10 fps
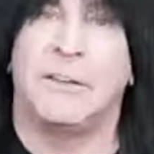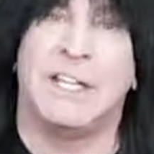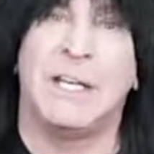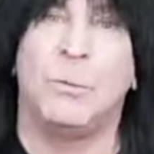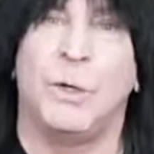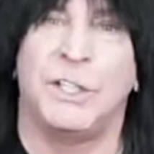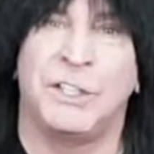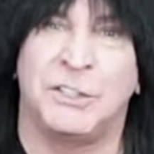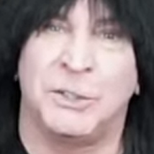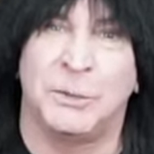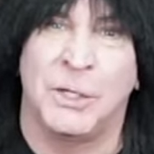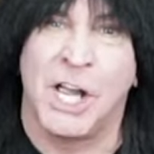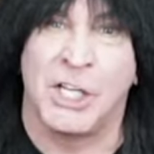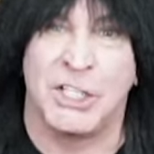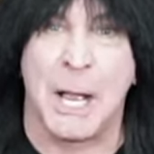Then what do?
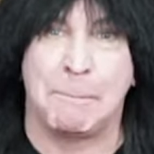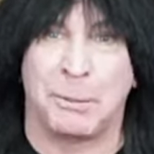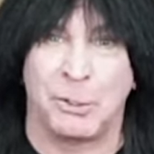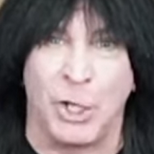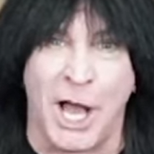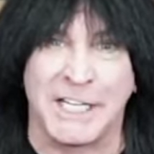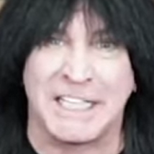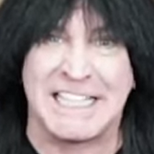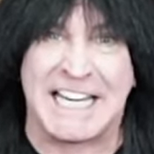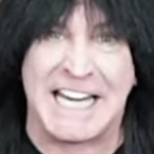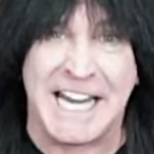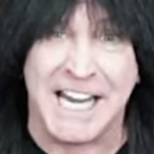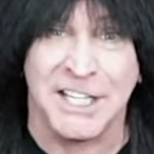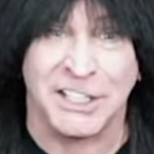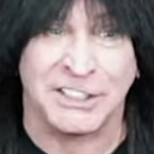You plug it
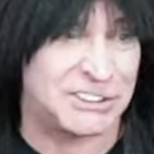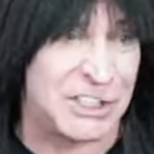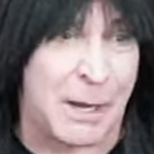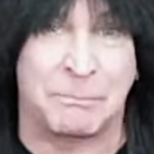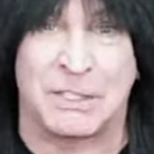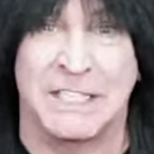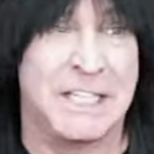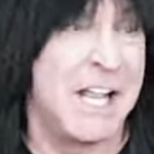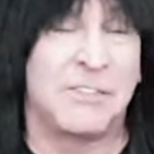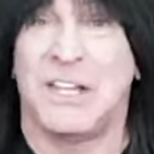into something